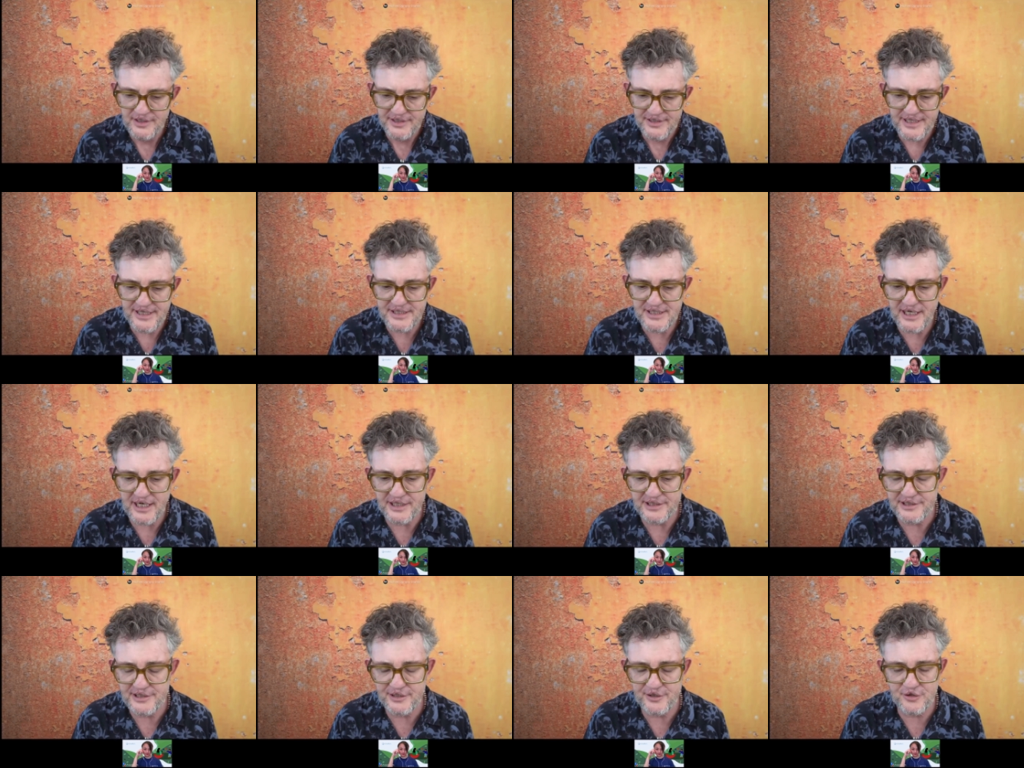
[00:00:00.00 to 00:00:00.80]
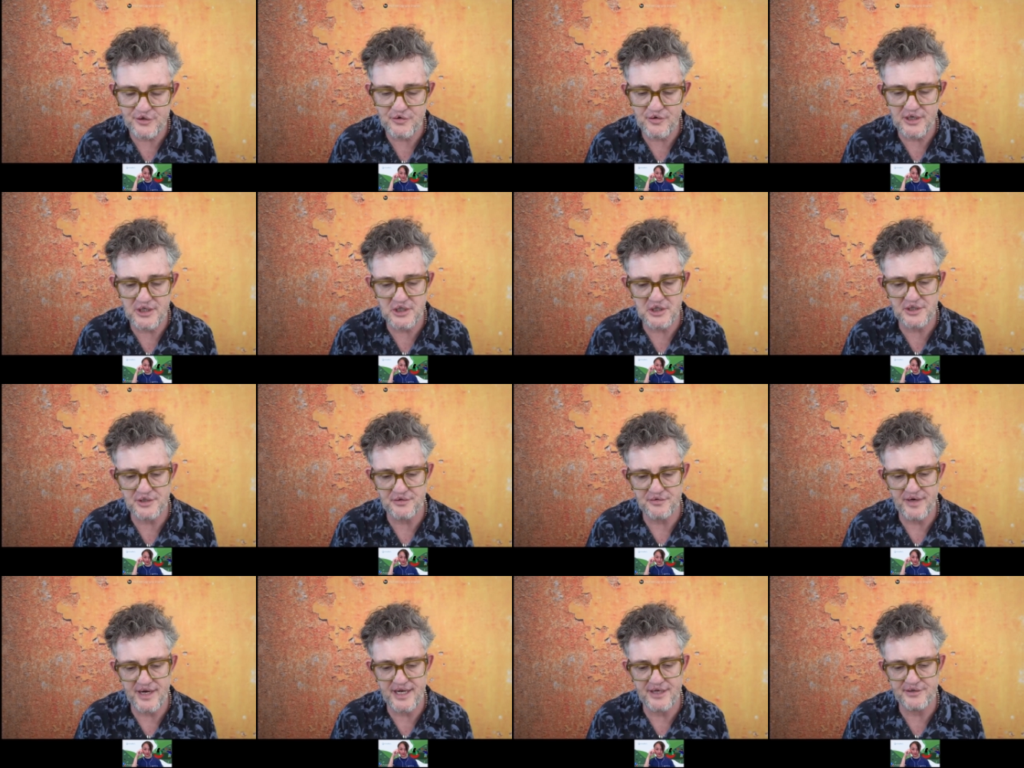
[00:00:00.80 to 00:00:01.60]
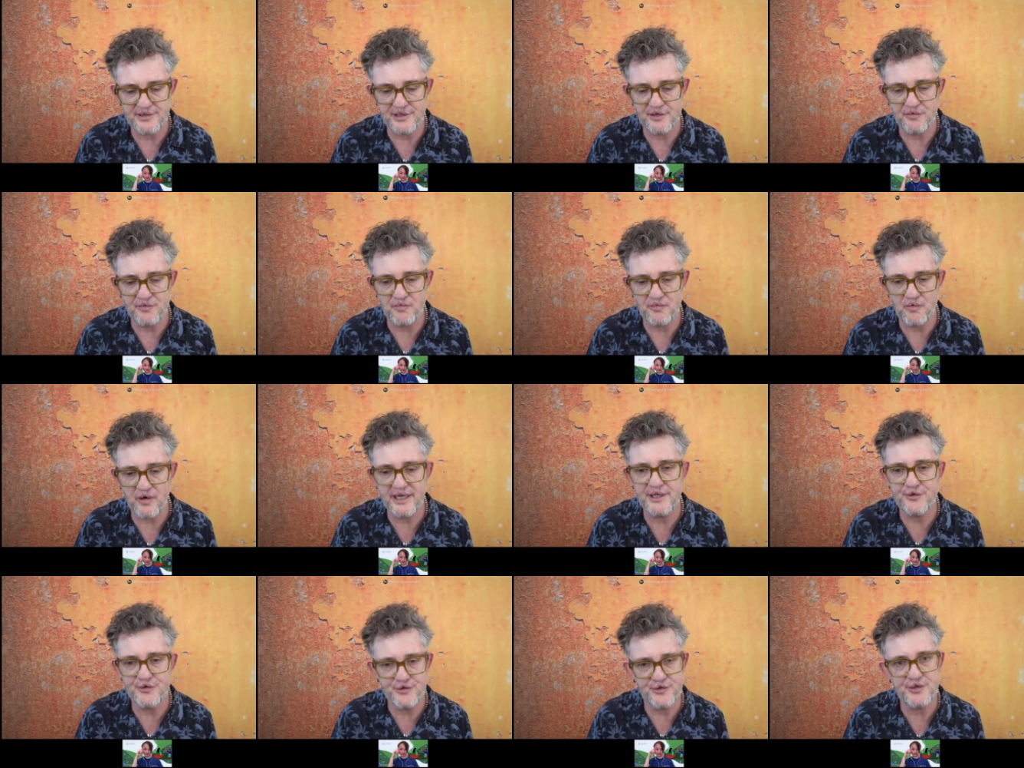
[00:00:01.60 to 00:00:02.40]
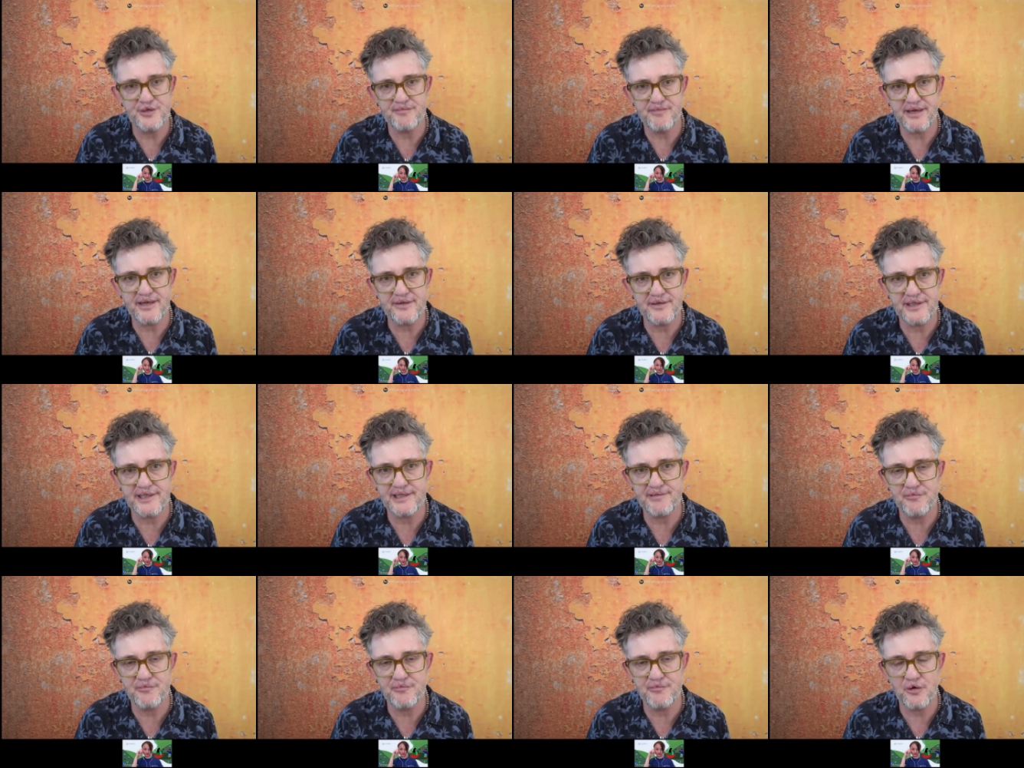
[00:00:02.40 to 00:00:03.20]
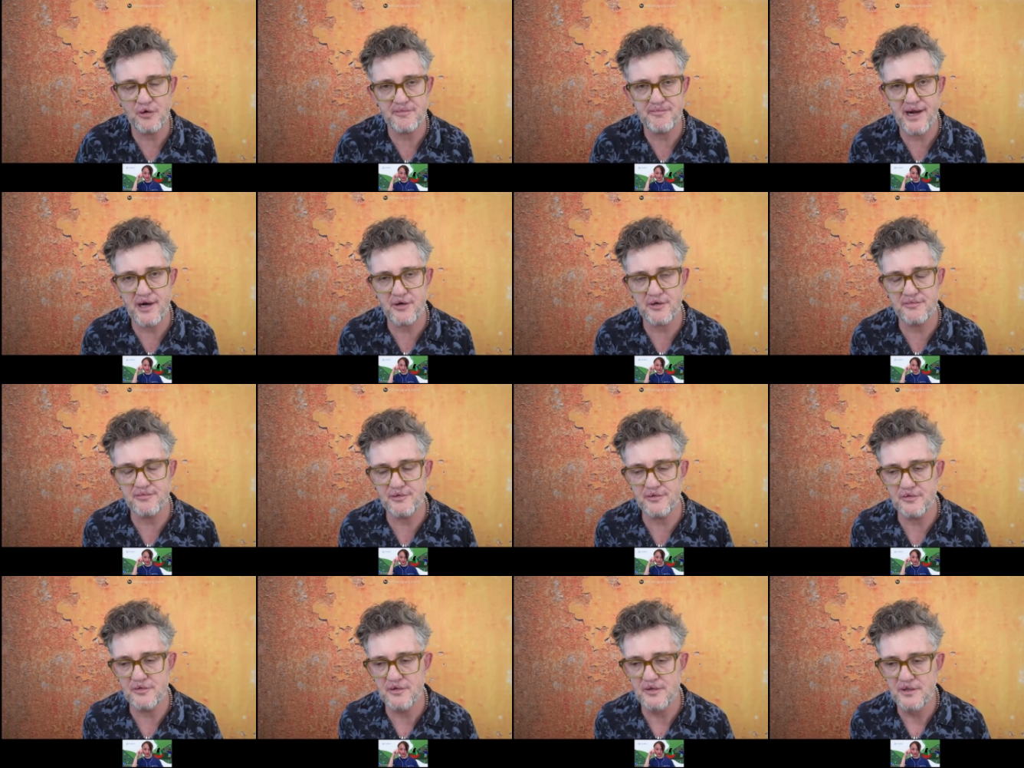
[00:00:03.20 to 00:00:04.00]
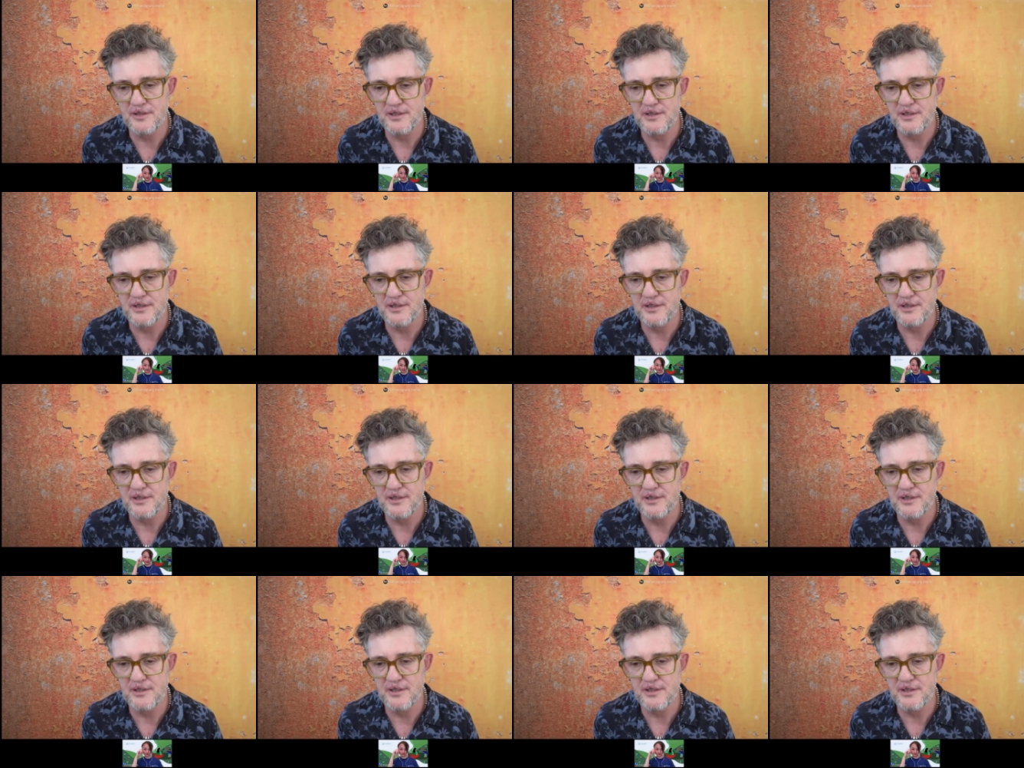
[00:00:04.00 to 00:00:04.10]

Now, to answer your question around, so what can you do to make things more repairable?